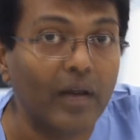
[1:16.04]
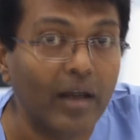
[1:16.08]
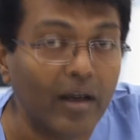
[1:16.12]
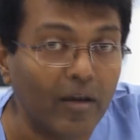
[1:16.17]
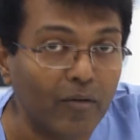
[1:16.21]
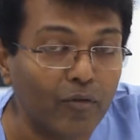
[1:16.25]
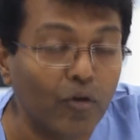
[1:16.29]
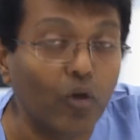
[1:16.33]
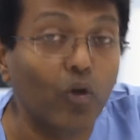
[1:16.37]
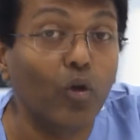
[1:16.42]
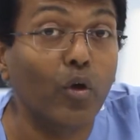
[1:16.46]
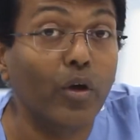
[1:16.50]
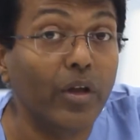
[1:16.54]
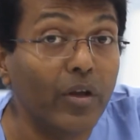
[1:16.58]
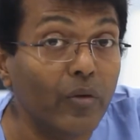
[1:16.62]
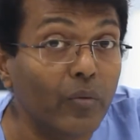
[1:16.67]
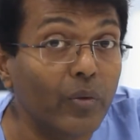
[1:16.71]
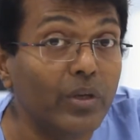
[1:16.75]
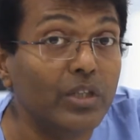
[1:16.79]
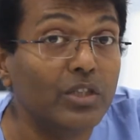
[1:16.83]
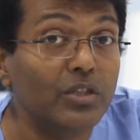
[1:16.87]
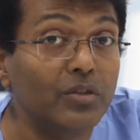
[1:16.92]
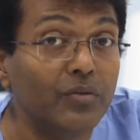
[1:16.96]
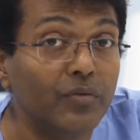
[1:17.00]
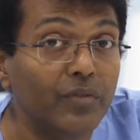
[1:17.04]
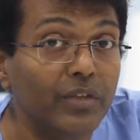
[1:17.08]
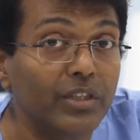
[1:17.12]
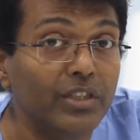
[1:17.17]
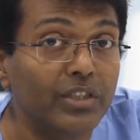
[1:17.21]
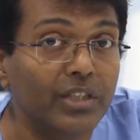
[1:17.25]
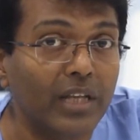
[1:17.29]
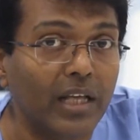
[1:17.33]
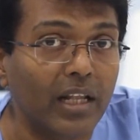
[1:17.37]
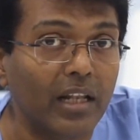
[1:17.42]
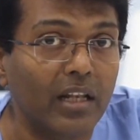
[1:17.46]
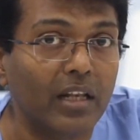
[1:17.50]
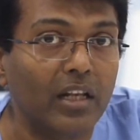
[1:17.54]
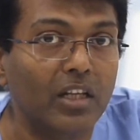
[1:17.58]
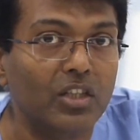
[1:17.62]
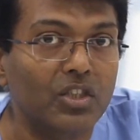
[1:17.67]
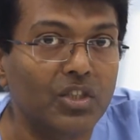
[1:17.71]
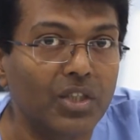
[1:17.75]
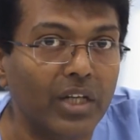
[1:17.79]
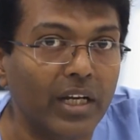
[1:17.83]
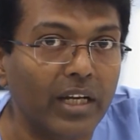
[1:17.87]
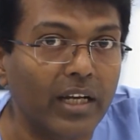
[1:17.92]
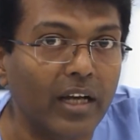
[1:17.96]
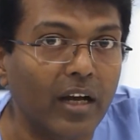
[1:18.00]
following which we shall
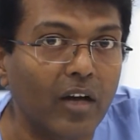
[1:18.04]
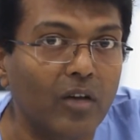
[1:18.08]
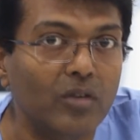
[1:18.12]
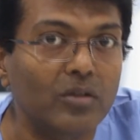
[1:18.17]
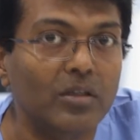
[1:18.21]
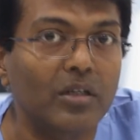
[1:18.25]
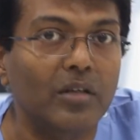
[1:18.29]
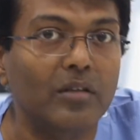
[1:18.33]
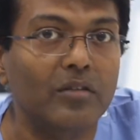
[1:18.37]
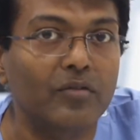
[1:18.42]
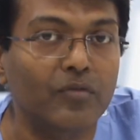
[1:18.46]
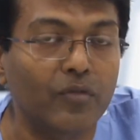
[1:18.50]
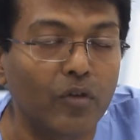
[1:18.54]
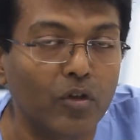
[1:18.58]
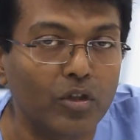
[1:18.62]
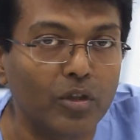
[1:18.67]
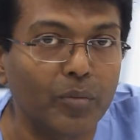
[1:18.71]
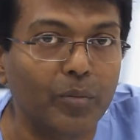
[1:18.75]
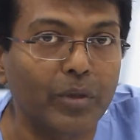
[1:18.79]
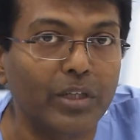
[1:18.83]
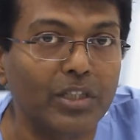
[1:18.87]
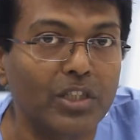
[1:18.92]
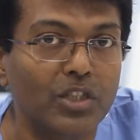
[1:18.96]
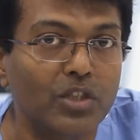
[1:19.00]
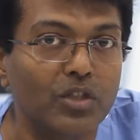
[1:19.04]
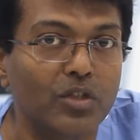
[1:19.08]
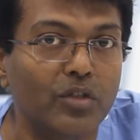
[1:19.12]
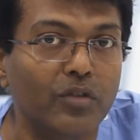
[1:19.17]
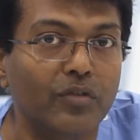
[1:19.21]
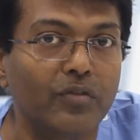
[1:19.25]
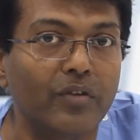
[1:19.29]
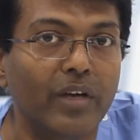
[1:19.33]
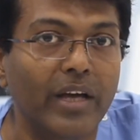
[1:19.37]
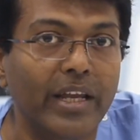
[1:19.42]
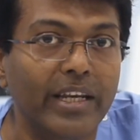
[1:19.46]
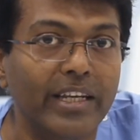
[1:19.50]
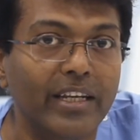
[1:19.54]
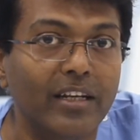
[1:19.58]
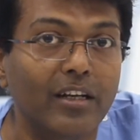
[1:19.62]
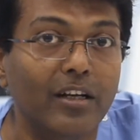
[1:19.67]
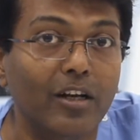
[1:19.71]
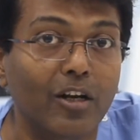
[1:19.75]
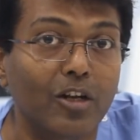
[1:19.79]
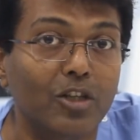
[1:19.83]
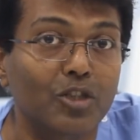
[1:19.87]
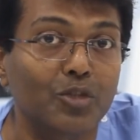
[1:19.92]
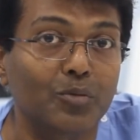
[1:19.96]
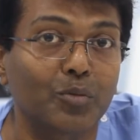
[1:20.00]
check out for the presence of any
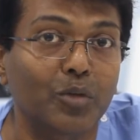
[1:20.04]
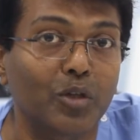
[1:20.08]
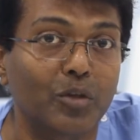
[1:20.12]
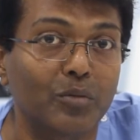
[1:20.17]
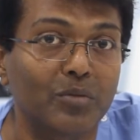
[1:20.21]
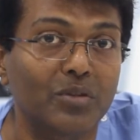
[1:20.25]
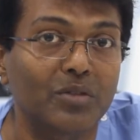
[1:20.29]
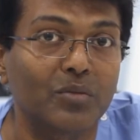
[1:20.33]
little sperms